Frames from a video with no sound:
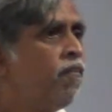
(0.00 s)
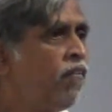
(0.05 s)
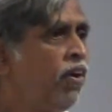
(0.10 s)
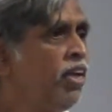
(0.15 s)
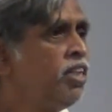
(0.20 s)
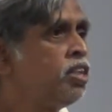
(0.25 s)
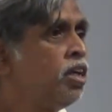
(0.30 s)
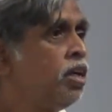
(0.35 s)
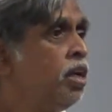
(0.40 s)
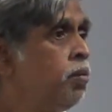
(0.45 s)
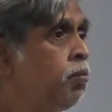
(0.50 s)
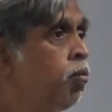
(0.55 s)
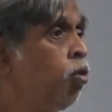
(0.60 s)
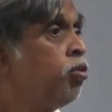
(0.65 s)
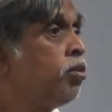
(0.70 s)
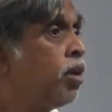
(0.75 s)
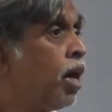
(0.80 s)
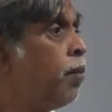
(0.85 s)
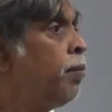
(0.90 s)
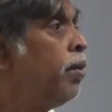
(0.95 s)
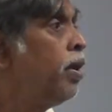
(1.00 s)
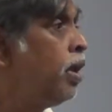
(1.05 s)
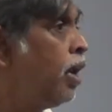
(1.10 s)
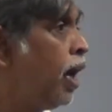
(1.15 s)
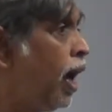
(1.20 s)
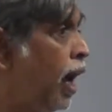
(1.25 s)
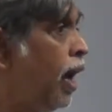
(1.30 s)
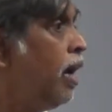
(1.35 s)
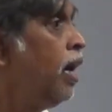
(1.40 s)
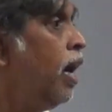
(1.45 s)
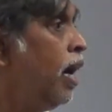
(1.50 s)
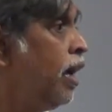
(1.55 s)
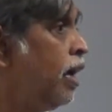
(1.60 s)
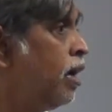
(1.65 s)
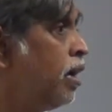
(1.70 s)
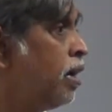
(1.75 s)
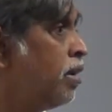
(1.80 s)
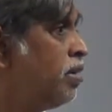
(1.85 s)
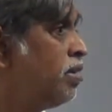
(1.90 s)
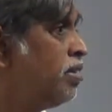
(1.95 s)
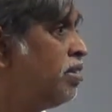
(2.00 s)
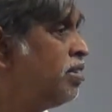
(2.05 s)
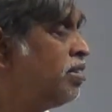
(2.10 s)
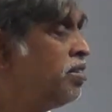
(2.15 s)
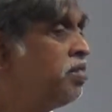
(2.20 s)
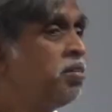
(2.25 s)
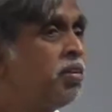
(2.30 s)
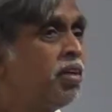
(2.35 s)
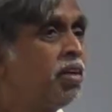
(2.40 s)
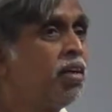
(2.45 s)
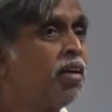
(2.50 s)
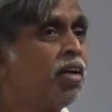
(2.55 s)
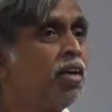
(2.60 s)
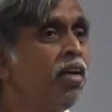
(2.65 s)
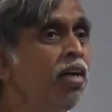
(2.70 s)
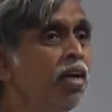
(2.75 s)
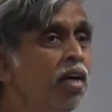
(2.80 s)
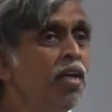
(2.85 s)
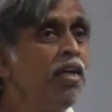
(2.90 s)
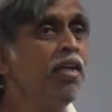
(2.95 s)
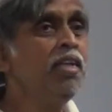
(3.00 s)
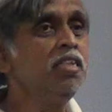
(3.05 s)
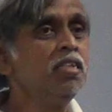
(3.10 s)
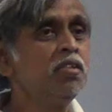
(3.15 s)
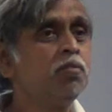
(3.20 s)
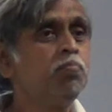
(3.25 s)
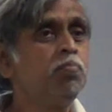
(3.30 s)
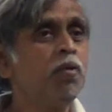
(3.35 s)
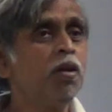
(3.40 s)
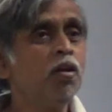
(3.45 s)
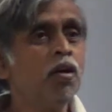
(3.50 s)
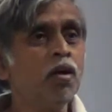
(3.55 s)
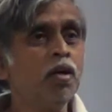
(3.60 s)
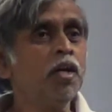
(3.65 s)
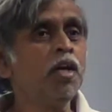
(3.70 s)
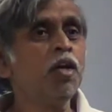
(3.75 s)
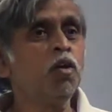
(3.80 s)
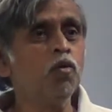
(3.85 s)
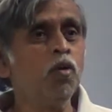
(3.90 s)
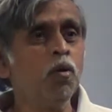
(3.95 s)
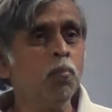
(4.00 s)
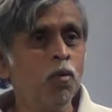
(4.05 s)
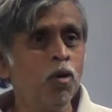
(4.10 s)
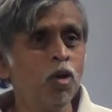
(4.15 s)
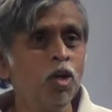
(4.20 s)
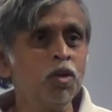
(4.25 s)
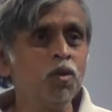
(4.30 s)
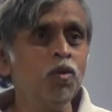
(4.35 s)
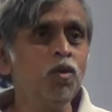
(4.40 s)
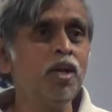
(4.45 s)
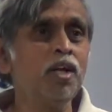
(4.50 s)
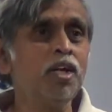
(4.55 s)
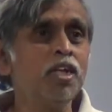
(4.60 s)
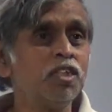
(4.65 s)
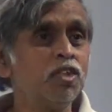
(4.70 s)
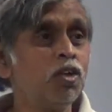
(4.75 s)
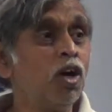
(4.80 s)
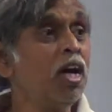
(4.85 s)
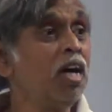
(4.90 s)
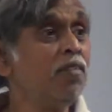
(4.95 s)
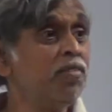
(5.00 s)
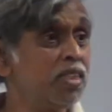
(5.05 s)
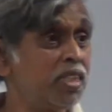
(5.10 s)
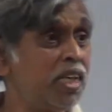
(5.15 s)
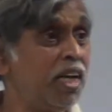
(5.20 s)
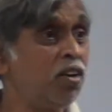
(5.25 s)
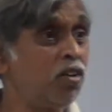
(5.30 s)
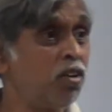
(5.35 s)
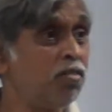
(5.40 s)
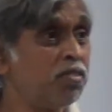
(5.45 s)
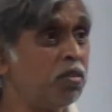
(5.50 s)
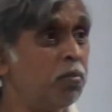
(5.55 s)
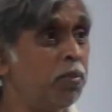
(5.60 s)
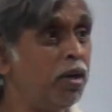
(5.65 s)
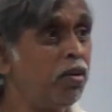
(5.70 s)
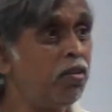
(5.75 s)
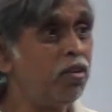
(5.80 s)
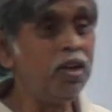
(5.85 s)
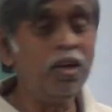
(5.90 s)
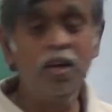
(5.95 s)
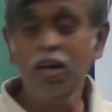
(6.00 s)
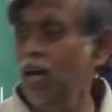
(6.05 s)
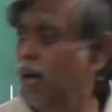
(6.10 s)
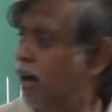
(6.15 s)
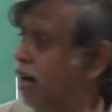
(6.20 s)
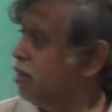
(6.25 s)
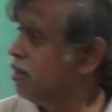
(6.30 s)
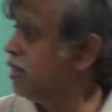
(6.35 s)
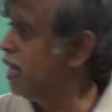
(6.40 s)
feature in both Raman and IR clearly is belonging to a molecule that does not have a center of symmetry, and